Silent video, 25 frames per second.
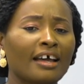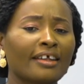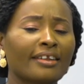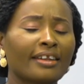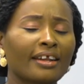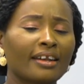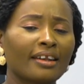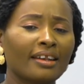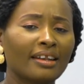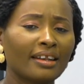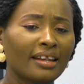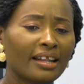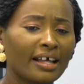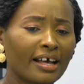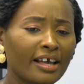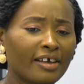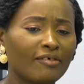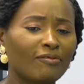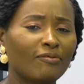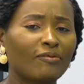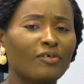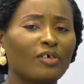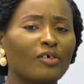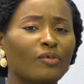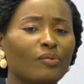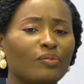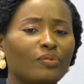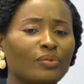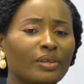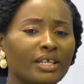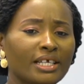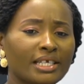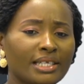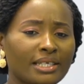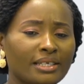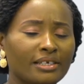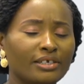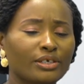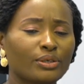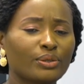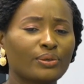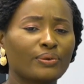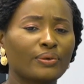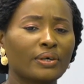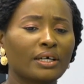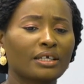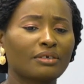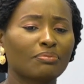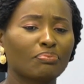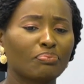the life of this
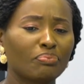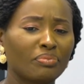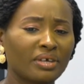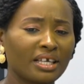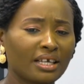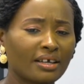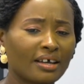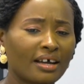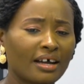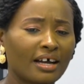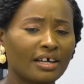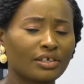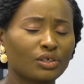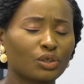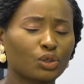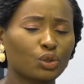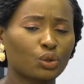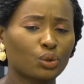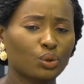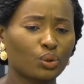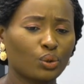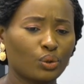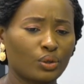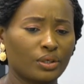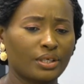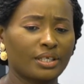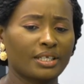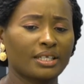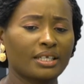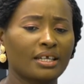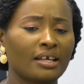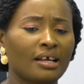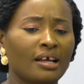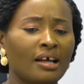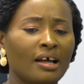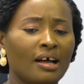little one being cut short.